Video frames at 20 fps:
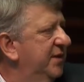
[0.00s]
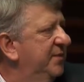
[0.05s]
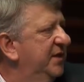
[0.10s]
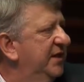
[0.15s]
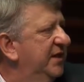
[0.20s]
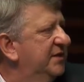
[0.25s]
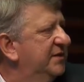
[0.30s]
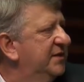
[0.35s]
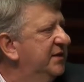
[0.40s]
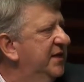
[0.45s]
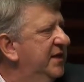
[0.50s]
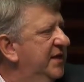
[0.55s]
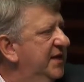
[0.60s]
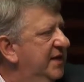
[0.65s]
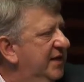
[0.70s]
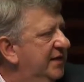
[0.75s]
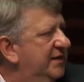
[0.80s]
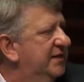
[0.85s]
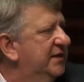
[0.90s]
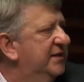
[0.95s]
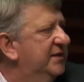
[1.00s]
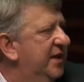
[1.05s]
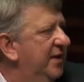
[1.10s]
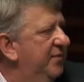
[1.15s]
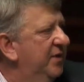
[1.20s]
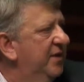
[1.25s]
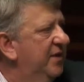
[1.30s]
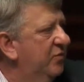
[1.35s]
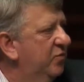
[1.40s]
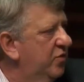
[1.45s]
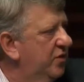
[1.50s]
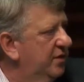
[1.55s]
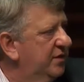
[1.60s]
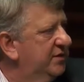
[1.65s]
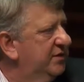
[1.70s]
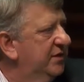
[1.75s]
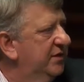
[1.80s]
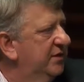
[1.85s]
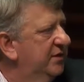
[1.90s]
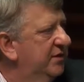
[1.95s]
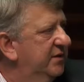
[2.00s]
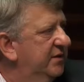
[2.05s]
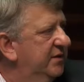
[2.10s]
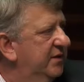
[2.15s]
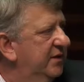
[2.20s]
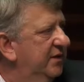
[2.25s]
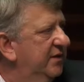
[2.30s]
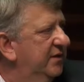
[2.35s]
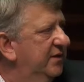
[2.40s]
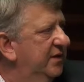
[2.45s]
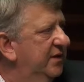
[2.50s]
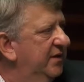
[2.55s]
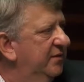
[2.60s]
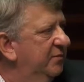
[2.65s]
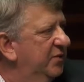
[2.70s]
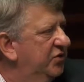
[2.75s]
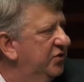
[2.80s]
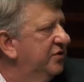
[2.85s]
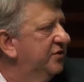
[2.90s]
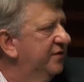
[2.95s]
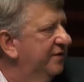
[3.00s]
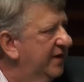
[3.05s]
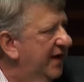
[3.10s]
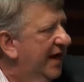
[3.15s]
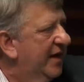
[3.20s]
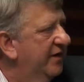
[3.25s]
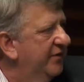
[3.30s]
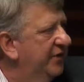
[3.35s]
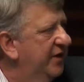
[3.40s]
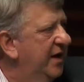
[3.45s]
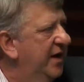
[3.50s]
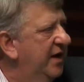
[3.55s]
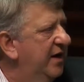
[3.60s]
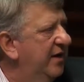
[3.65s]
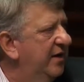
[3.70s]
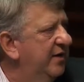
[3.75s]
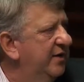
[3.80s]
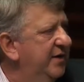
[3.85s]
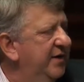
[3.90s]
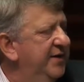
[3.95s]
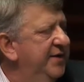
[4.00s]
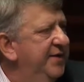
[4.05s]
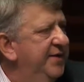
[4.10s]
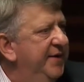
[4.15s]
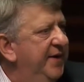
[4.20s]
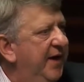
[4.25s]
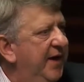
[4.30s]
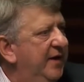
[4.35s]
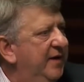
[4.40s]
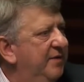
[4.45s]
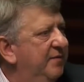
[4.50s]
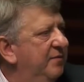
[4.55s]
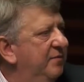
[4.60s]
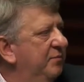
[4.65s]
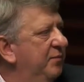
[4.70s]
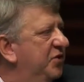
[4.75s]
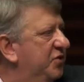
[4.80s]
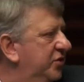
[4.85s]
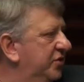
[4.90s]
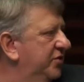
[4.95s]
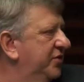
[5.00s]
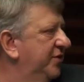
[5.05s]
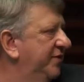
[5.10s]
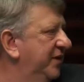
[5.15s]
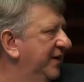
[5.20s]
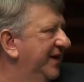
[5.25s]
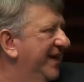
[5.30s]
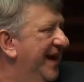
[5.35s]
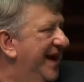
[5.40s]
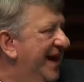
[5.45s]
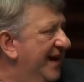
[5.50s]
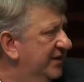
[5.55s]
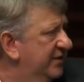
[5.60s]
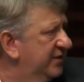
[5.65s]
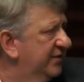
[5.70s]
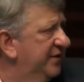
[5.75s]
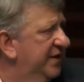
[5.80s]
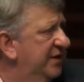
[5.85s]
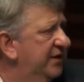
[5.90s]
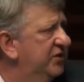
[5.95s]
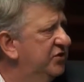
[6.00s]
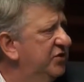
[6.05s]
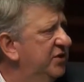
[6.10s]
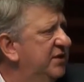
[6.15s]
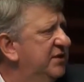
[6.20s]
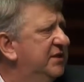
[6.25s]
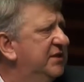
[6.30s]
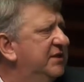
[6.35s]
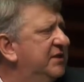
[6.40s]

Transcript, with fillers: I mean, is is this something that works in in, in mission-driven healthcare, uh, mission-driven kinds of industries?